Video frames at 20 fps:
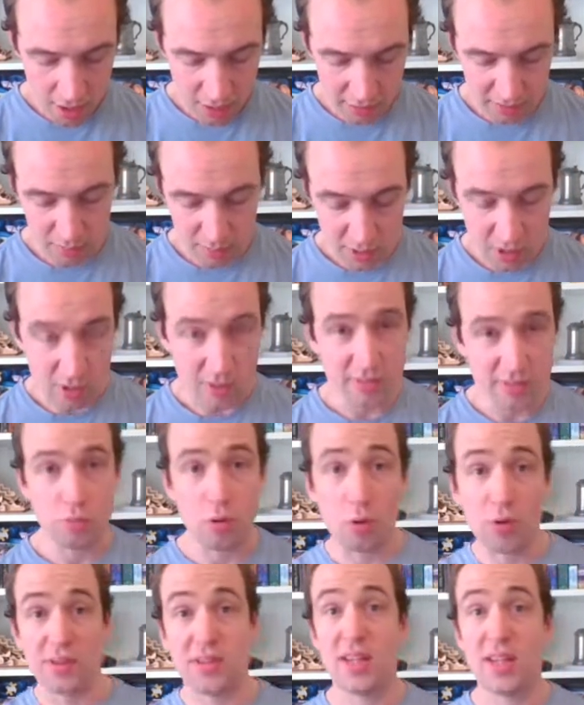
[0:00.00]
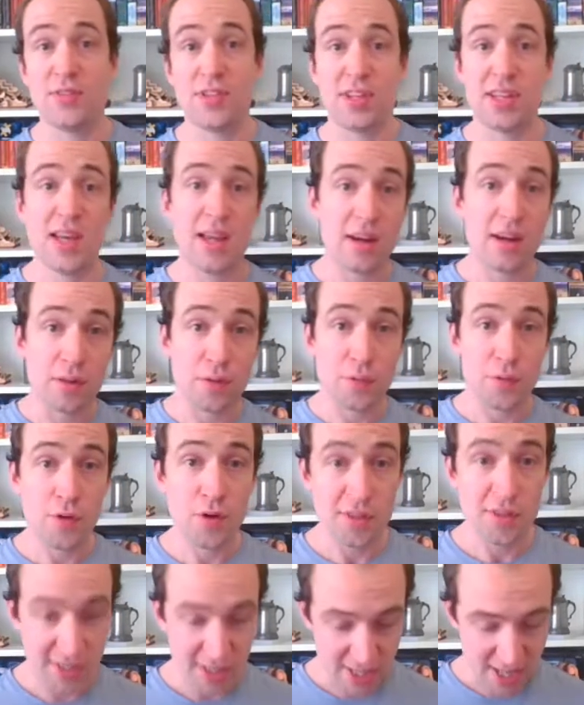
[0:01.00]
So because of what was left at the end of the
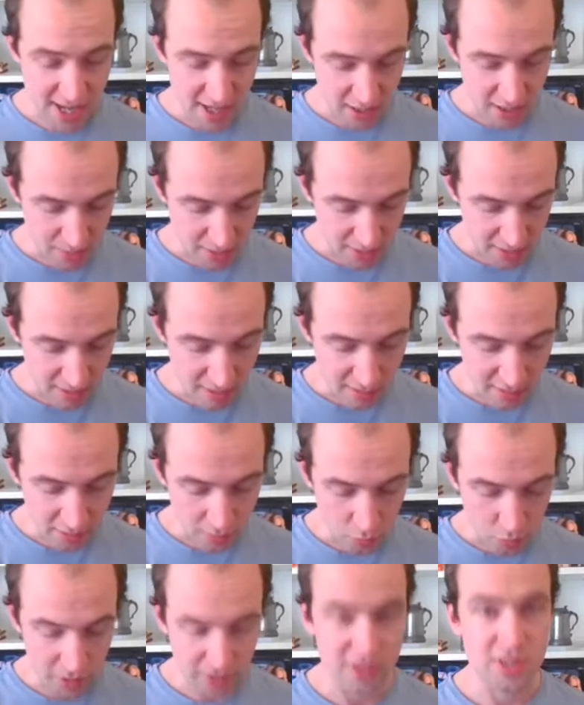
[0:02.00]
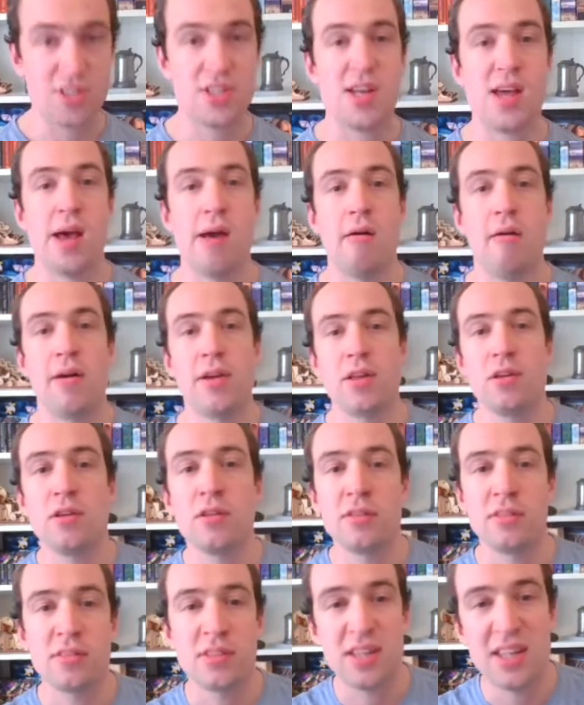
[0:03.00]
first attack, this wizard tower
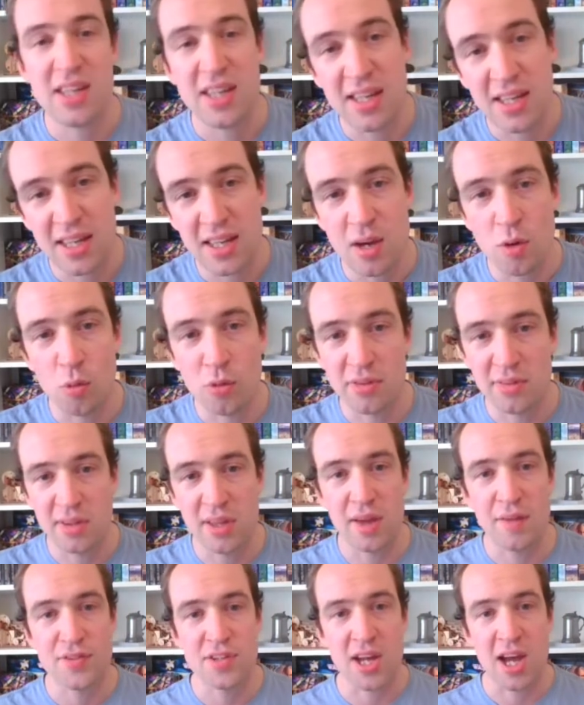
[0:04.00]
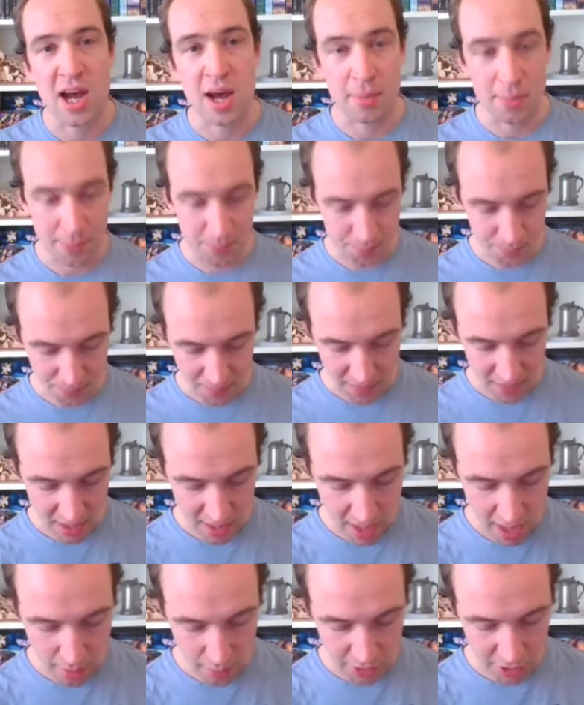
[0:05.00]
you see here was left up.
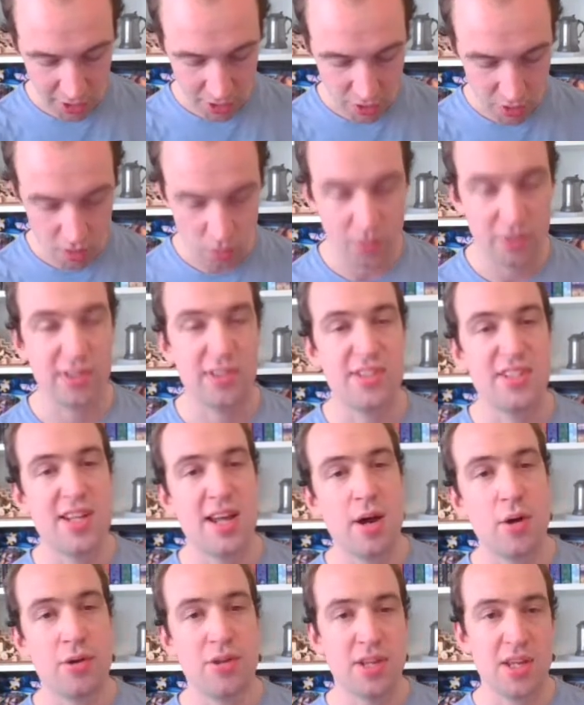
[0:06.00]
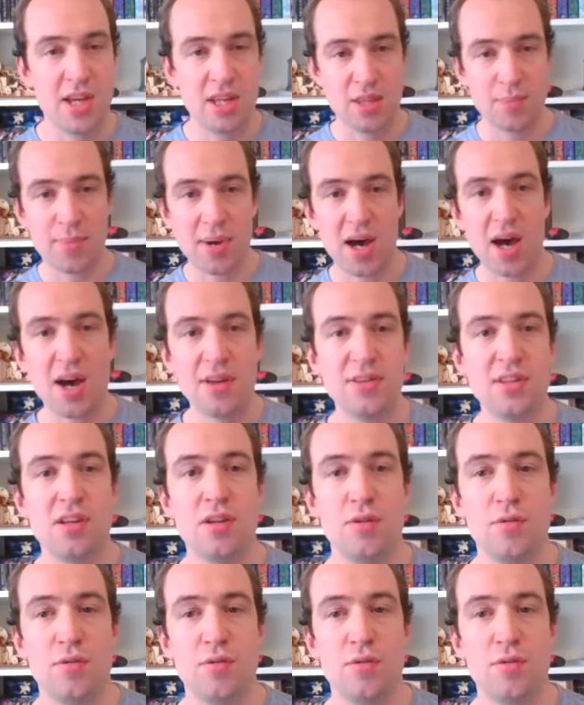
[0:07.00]
And with the two wizards tower there, the pathing